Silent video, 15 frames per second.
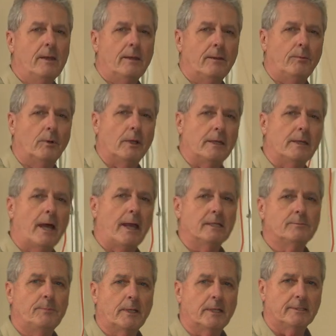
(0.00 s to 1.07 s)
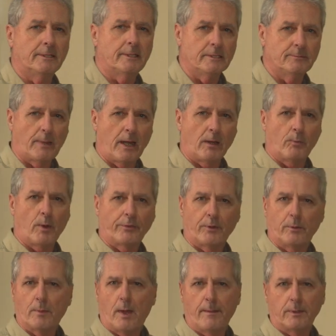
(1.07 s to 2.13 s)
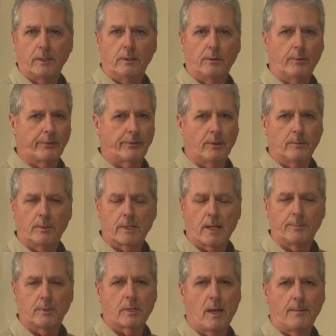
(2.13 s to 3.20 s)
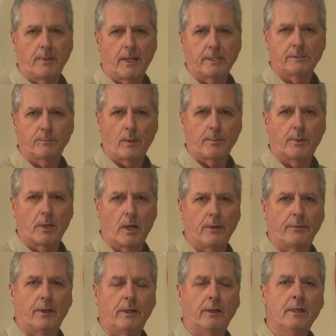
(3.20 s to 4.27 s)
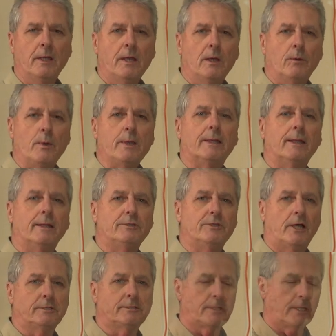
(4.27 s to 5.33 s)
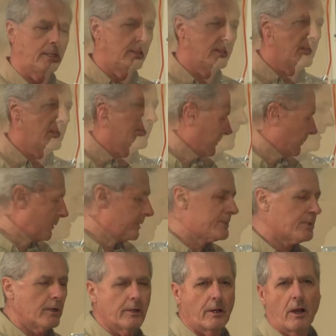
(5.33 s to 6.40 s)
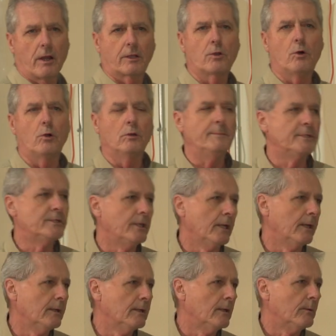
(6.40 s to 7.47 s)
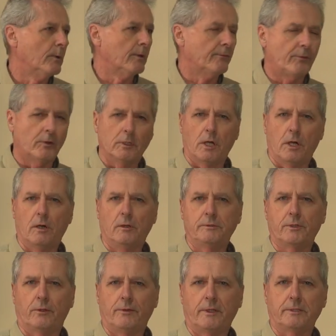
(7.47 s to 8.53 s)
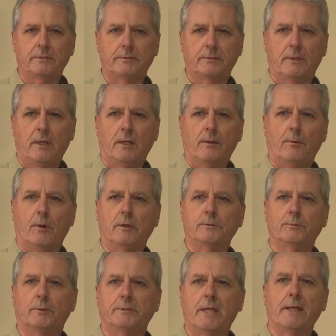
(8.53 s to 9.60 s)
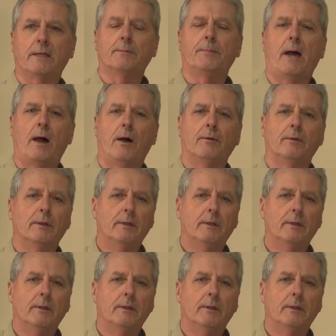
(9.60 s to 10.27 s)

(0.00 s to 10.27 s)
really nice because it doesn't matter what thermometer or what thermocouple combination we put on there, we can adjust it. We started on a cold machine with a full load, so this roast will take about